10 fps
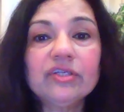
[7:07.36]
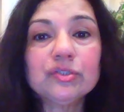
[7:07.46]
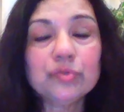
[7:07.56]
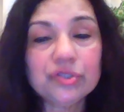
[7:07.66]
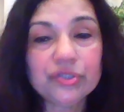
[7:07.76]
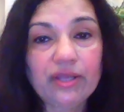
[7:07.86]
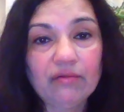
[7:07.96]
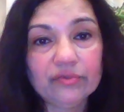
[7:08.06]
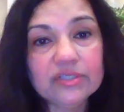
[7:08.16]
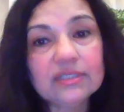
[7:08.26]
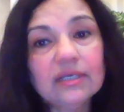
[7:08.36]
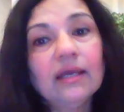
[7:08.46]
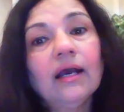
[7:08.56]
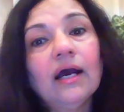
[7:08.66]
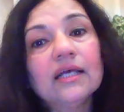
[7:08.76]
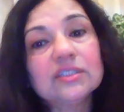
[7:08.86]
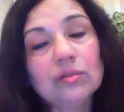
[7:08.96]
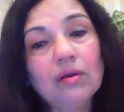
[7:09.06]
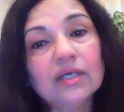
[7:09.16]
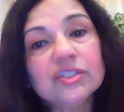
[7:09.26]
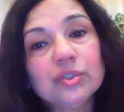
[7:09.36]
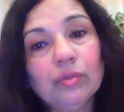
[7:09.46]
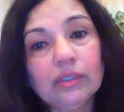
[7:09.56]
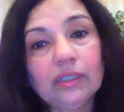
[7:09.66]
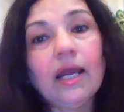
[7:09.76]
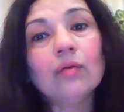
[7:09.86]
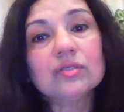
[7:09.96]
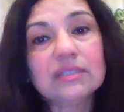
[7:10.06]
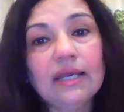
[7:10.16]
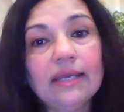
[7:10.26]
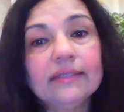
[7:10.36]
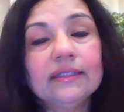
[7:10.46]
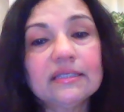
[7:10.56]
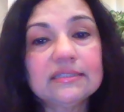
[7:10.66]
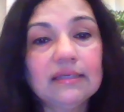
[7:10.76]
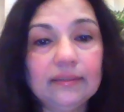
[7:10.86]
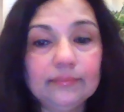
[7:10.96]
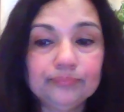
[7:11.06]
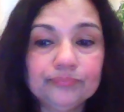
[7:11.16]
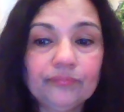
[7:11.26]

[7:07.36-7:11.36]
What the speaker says: every 2 to 3 hours as long as you're outside in the sun.